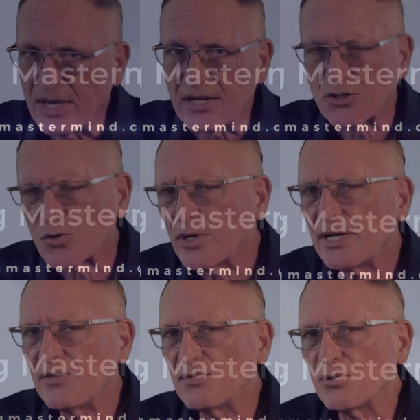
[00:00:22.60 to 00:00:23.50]
that
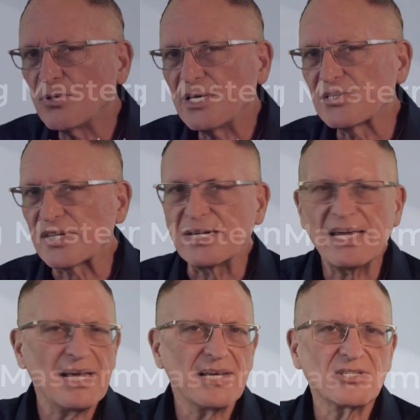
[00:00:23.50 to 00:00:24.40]
TradingView is an
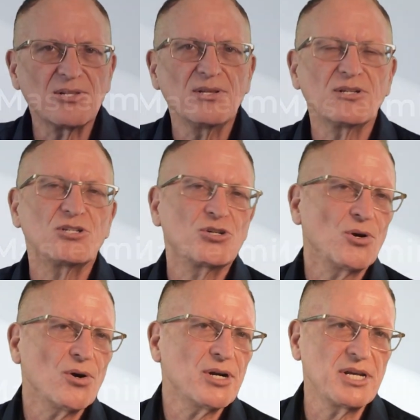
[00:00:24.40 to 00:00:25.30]
excellent
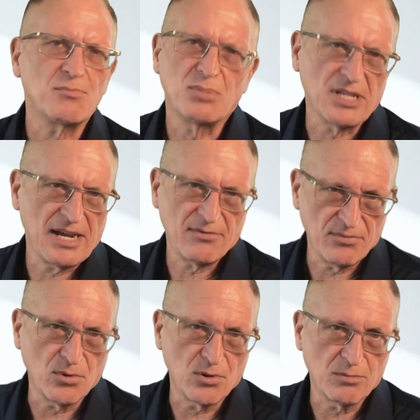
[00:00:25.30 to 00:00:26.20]
charting
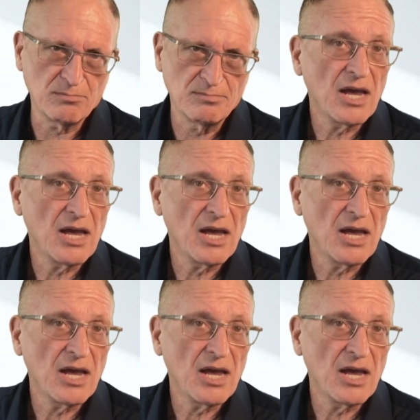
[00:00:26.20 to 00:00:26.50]
platform.